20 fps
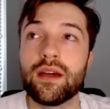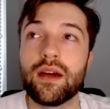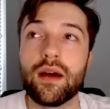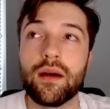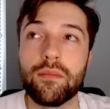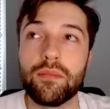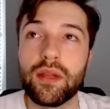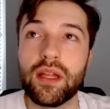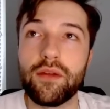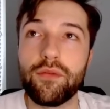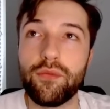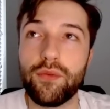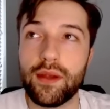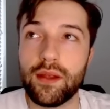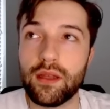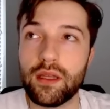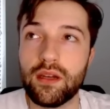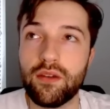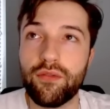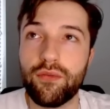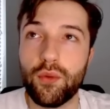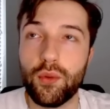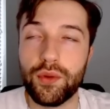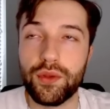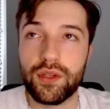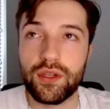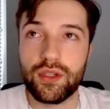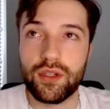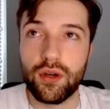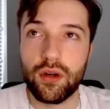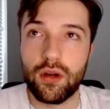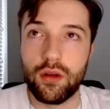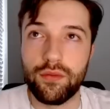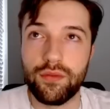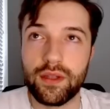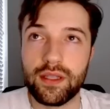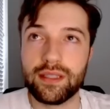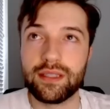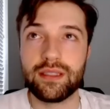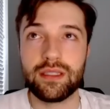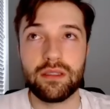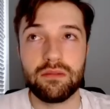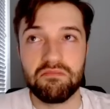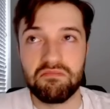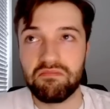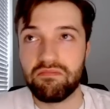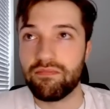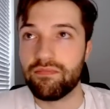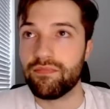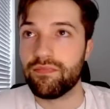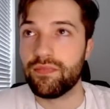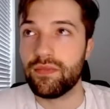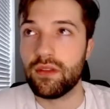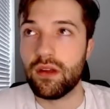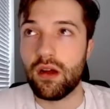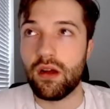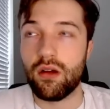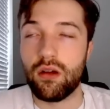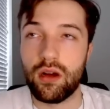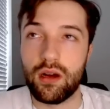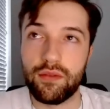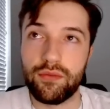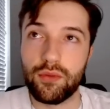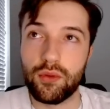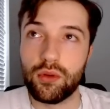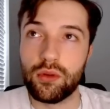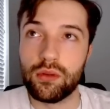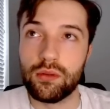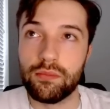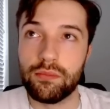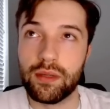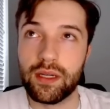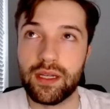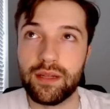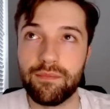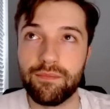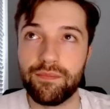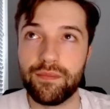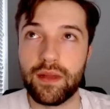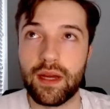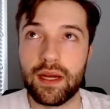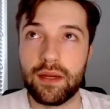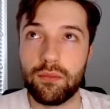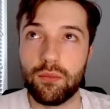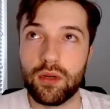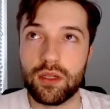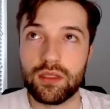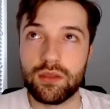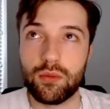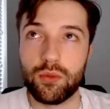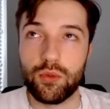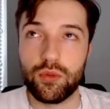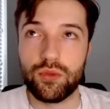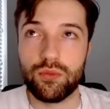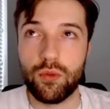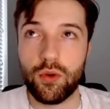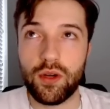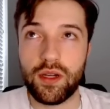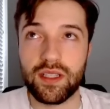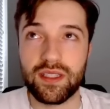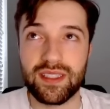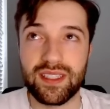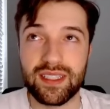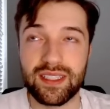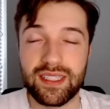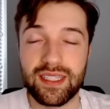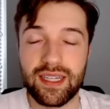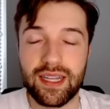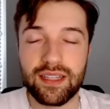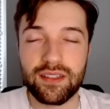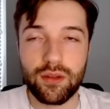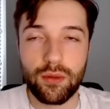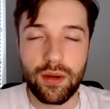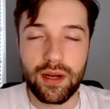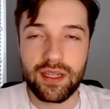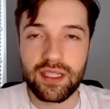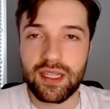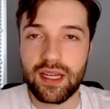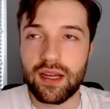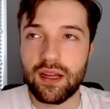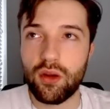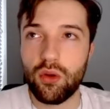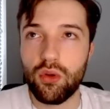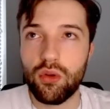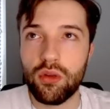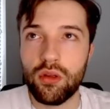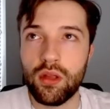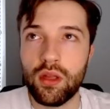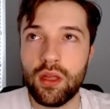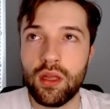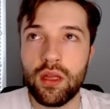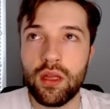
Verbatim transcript: Uh, Blake Freeland for the Dolphins, not awful, but I'd want someone who's more consistent as a right tackle.